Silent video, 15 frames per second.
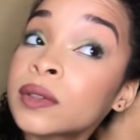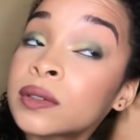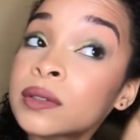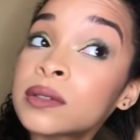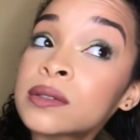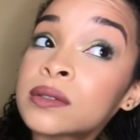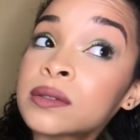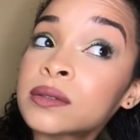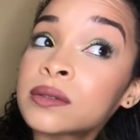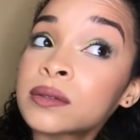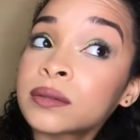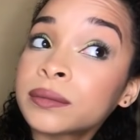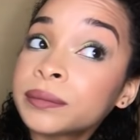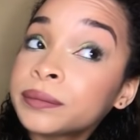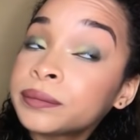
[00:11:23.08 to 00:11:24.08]

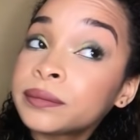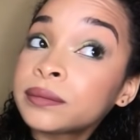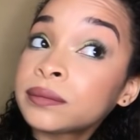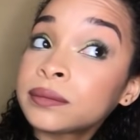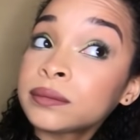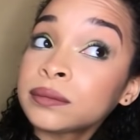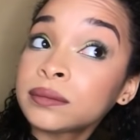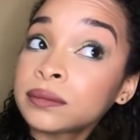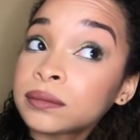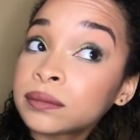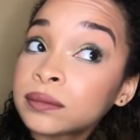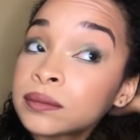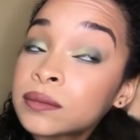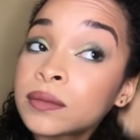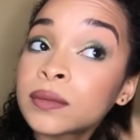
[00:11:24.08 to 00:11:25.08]

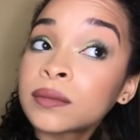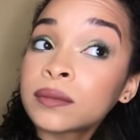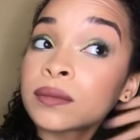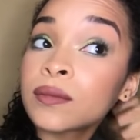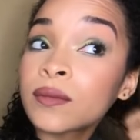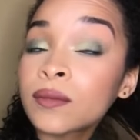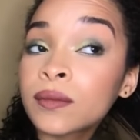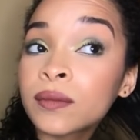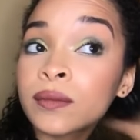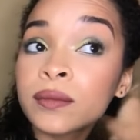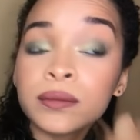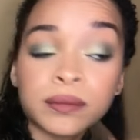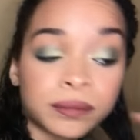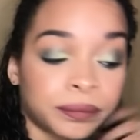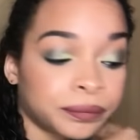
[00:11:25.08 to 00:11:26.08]

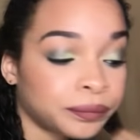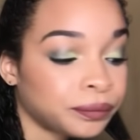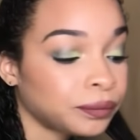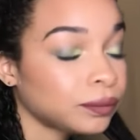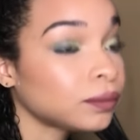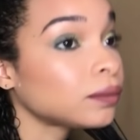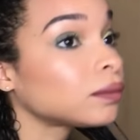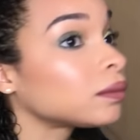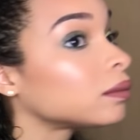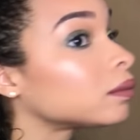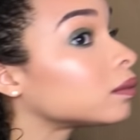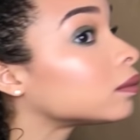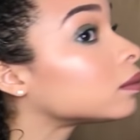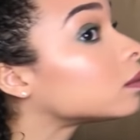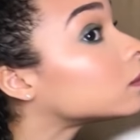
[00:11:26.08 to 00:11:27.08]

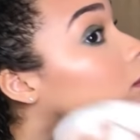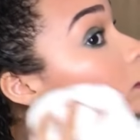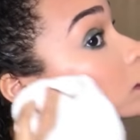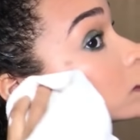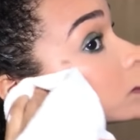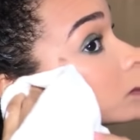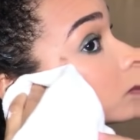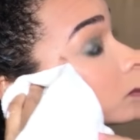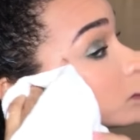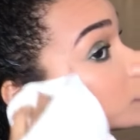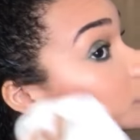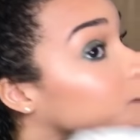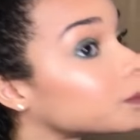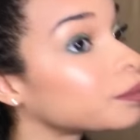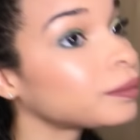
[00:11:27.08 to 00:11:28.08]

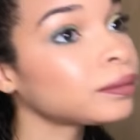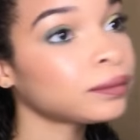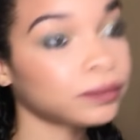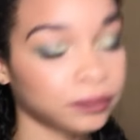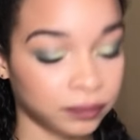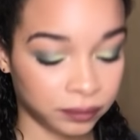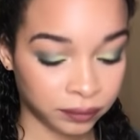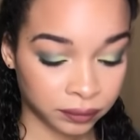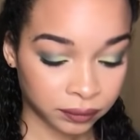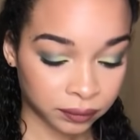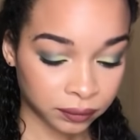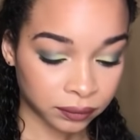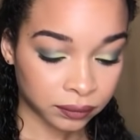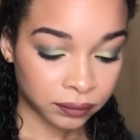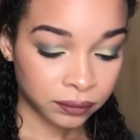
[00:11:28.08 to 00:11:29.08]

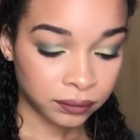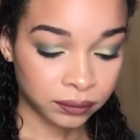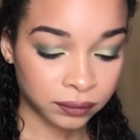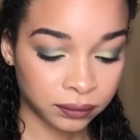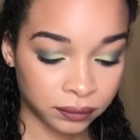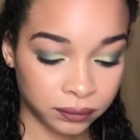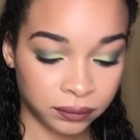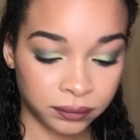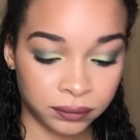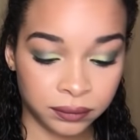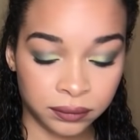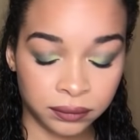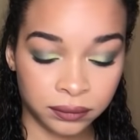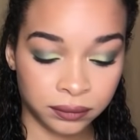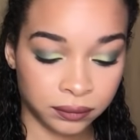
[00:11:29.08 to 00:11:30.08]

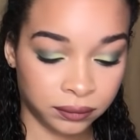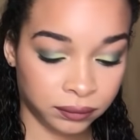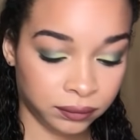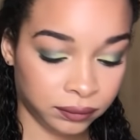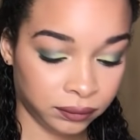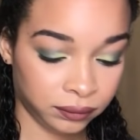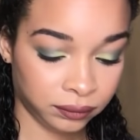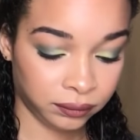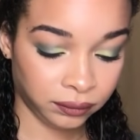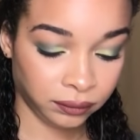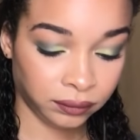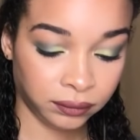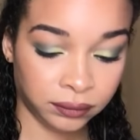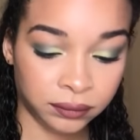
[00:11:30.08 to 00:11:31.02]
This person isn't speaking.